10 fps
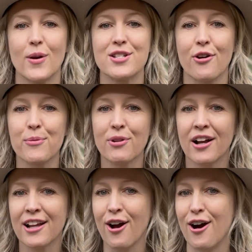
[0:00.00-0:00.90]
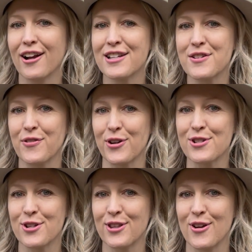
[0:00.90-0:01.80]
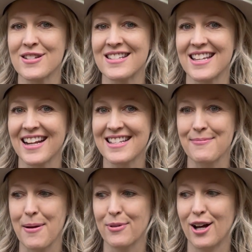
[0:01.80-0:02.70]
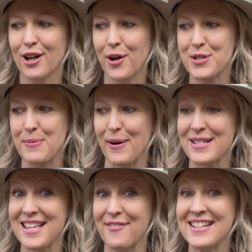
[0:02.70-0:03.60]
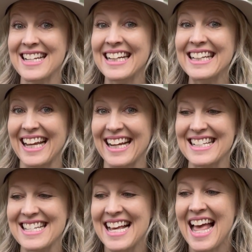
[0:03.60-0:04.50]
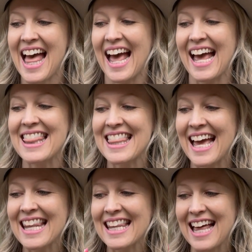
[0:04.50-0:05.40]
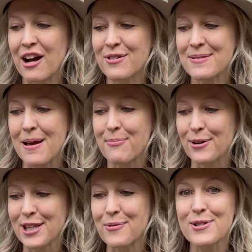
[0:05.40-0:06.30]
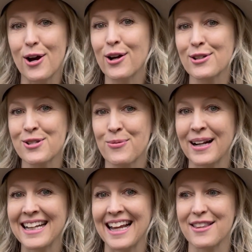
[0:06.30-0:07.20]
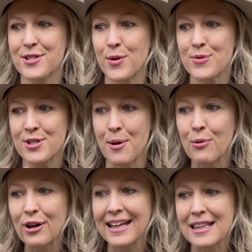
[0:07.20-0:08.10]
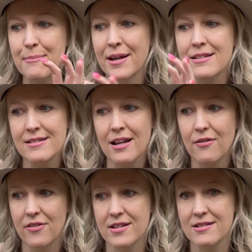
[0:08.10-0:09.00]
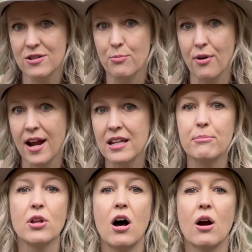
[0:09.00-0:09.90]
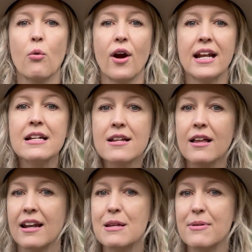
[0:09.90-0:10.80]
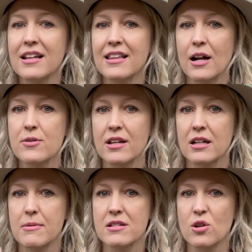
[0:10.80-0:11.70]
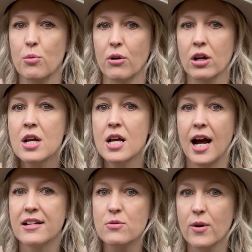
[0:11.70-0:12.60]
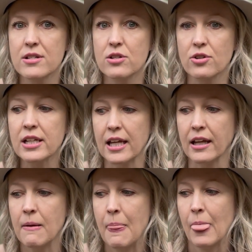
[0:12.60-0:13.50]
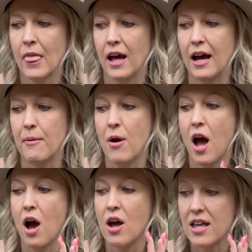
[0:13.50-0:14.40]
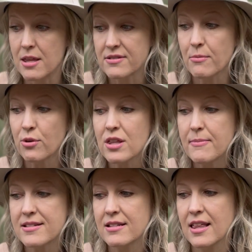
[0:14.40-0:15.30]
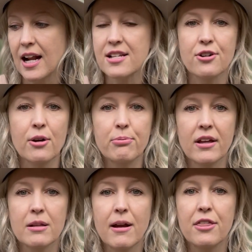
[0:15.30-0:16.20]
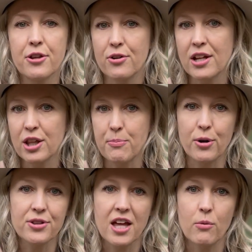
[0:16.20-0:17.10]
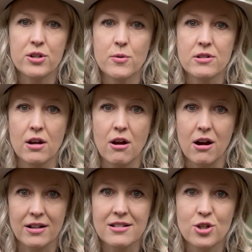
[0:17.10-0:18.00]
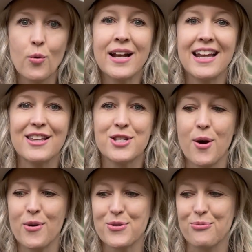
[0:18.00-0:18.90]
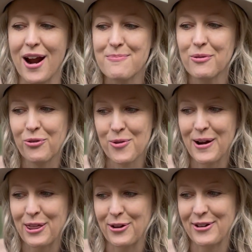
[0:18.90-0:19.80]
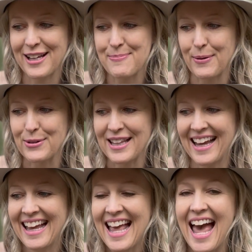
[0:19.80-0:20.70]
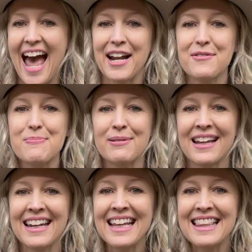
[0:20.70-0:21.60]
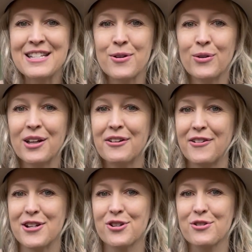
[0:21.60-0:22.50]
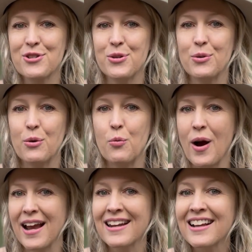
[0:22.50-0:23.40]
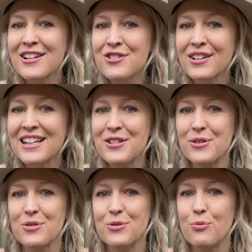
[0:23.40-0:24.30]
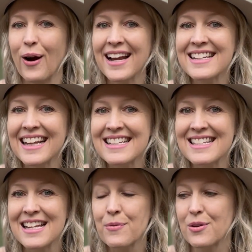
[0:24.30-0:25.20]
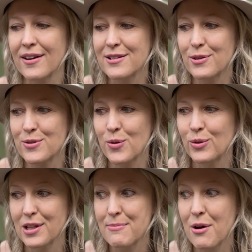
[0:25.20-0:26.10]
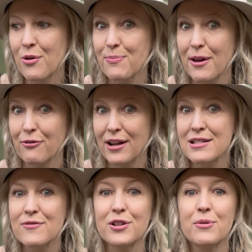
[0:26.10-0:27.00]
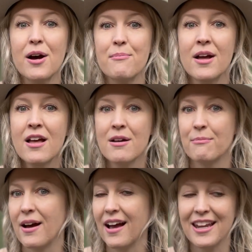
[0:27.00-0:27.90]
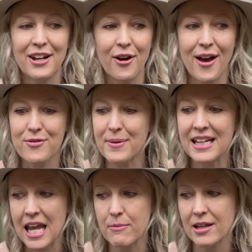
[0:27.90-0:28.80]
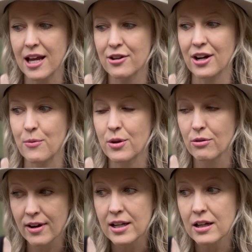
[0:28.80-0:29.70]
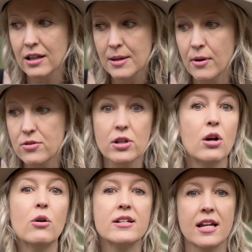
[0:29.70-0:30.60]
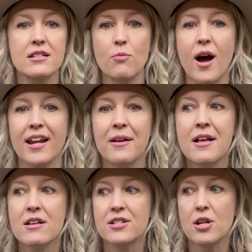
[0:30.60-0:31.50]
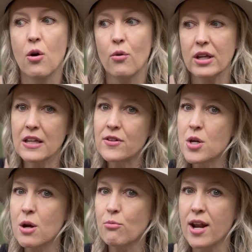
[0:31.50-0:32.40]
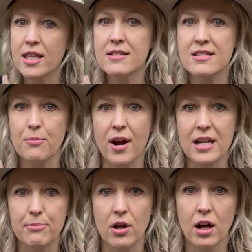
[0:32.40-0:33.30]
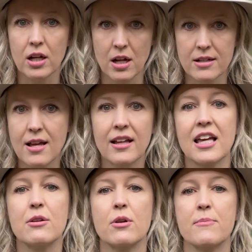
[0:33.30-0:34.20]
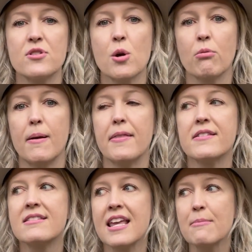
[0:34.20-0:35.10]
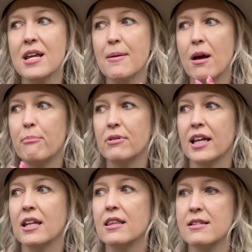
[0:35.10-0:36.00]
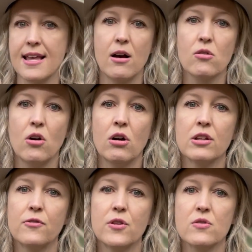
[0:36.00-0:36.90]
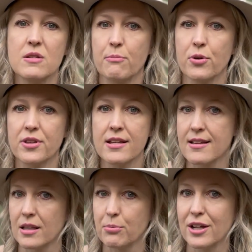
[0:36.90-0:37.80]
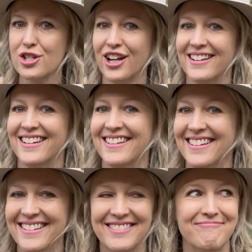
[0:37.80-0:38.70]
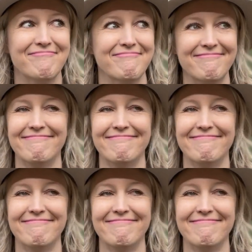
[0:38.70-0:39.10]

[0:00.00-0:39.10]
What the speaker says: I started blogging August 1st, 2006. My blog goes about 17 days. And then my birthday was August 20th. So somewhere in the midst of this sobriety blog where I didn't tell anybody that I was going to be sober, I just wasn't drinking. And somewhere in the midst of that, I started planning my 30th birthday, which was on August 20th. So it was right before my 30th birthday. And I was planning this whole adventure to wine country to do wine tasting. We rented this whole limo with my friends, flew up, everybody came together and we were renting a limo to go and taste wine. So even though I'm writing this sobriety blog and not telling anyone I'm sober, at the same time, I'm planning this alcohol-infused birthday celebration. My